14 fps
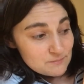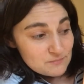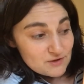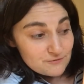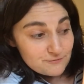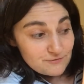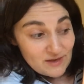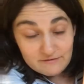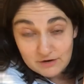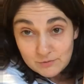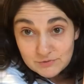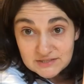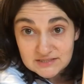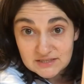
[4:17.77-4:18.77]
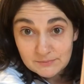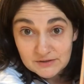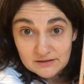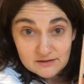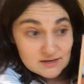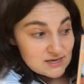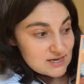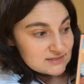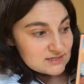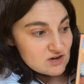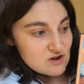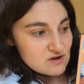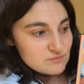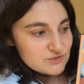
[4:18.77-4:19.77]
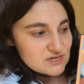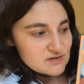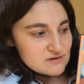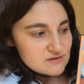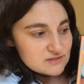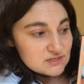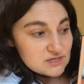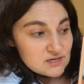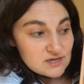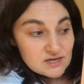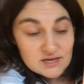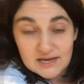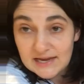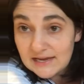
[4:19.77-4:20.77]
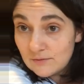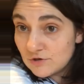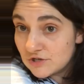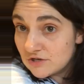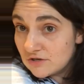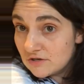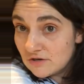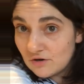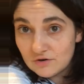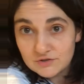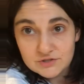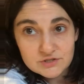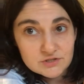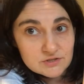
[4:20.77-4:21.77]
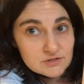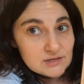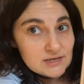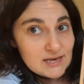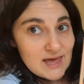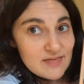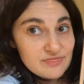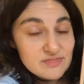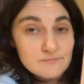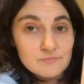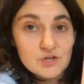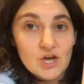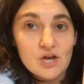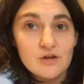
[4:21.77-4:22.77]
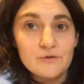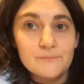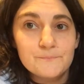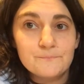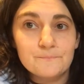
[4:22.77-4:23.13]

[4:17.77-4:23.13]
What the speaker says: But Pharaoh was stubborn. His heart was hard. He would not let them go.